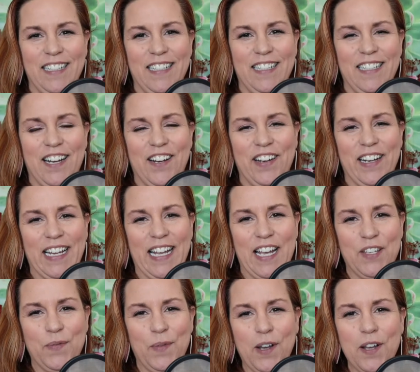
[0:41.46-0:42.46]
All right,
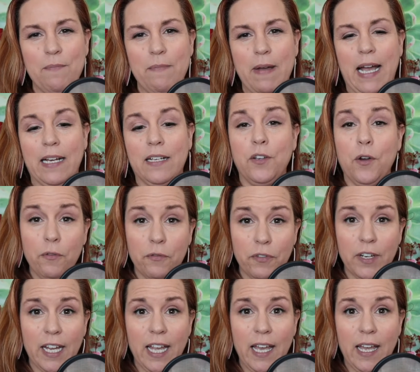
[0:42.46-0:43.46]
guys, welcome back. Don't
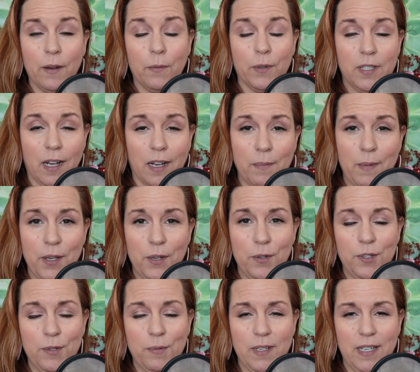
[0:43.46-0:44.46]
forget, we're talking about
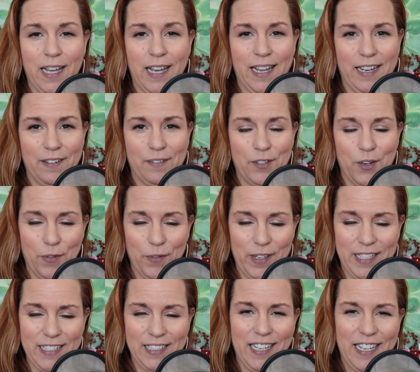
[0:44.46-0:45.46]
YouTube today. Don't
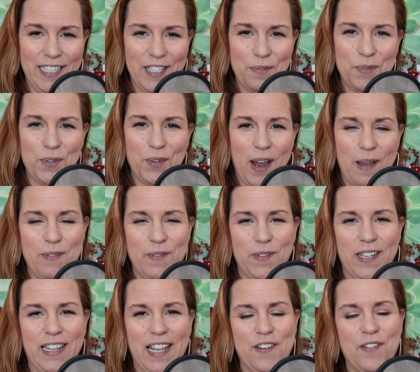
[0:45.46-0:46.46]
forget to like, subscribe, and
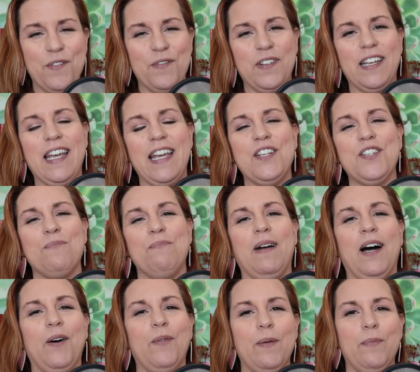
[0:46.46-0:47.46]
ring that notification
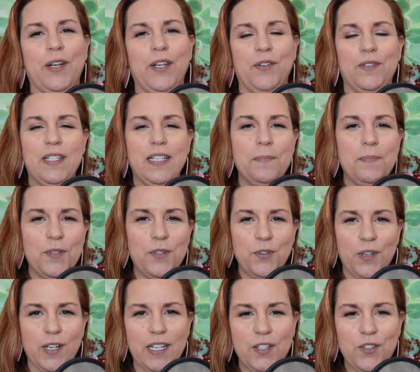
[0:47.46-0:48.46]
bell. We bring you tips,
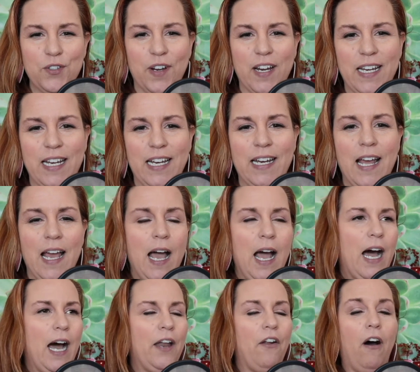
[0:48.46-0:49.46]
tricks, training
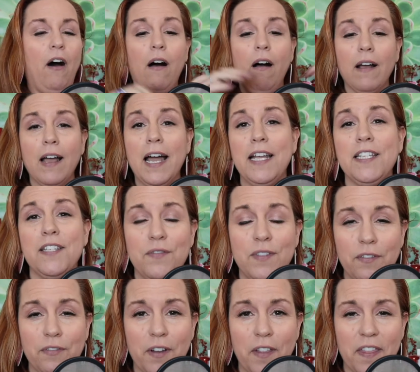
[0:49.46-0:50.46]
on all kinds of
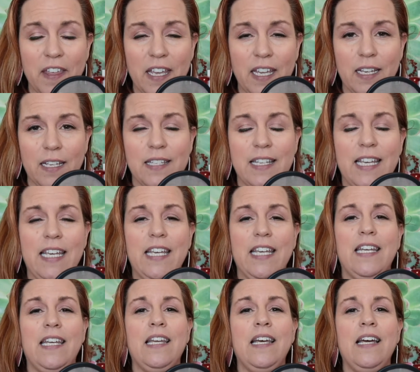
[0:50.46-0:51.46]
different things
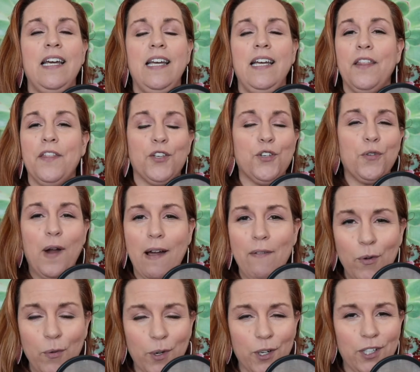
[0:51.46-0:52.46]
in the
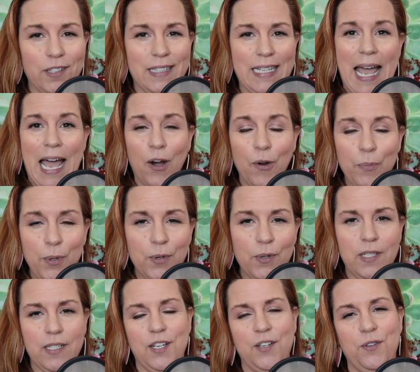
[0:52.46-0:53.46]
travel world to help you
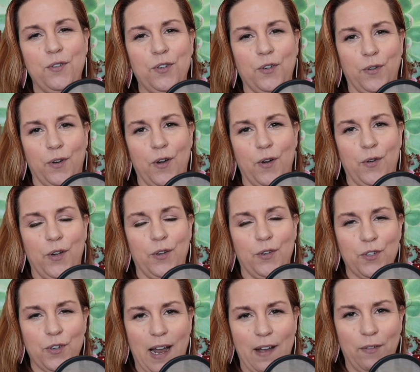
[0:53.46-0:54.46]
continue to grow your
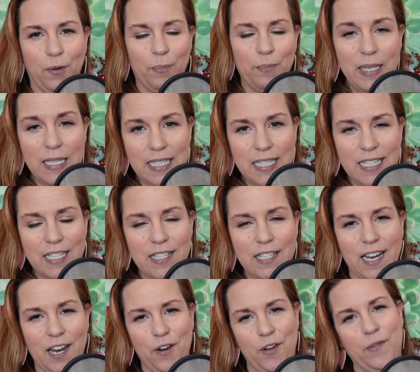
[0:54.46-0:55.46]
travel business,
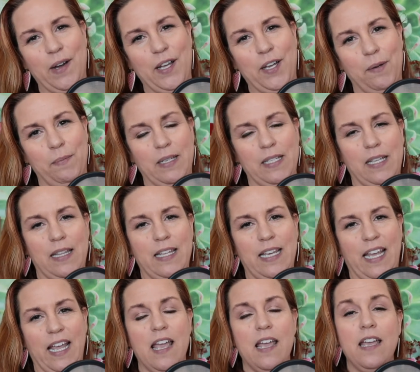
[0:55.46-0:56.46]
and I don't want you to miss a
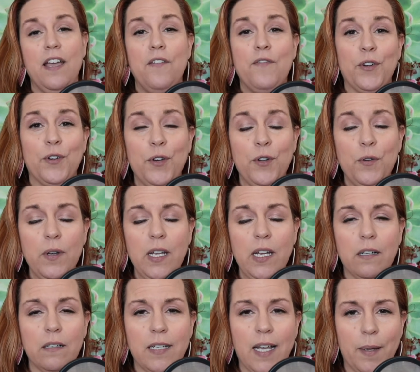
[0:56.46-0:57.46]
thing. If you're new
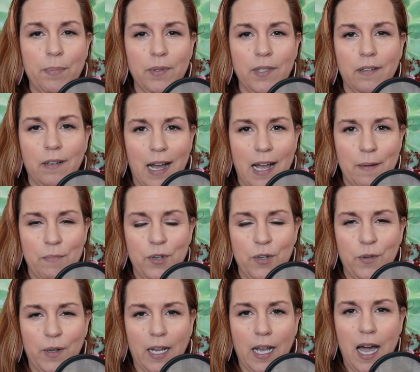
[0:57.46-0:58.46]
here, type a little "I'm
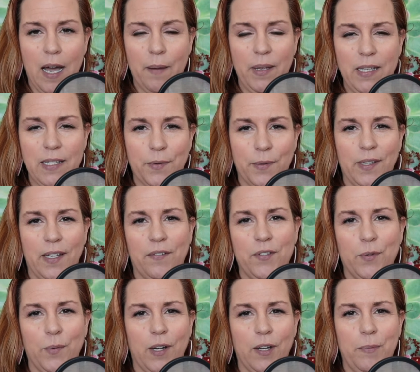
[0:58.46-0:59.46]
new" in comments. I would love
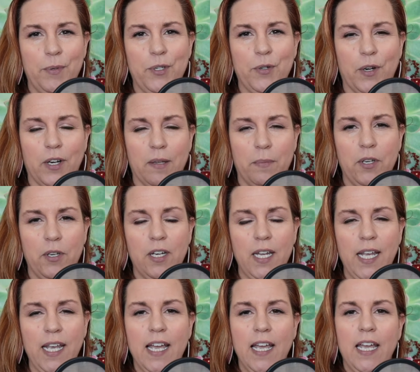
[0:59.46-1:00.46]
to welcome you to our
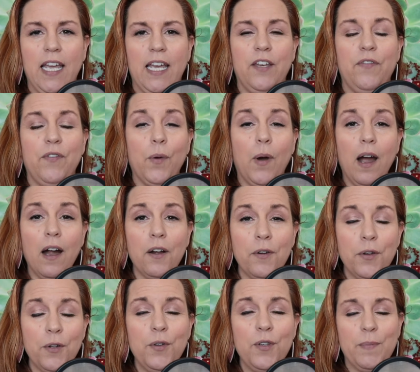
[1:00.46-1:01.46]
community. And if you are
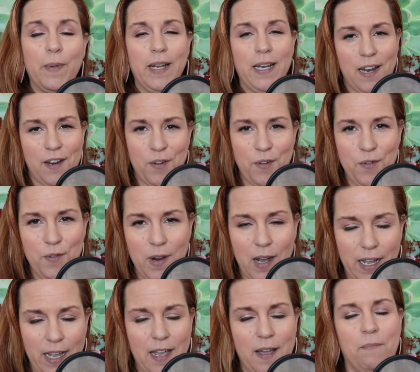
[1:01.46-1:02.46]
new, you might not know who
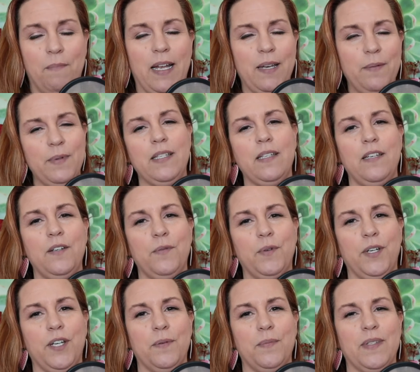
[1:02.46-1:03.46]
I am. My name is Cyndi
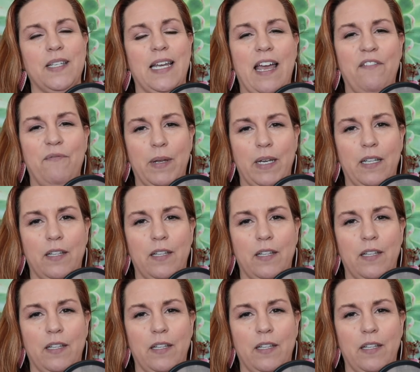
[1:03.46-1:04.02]
Williams, and I have been in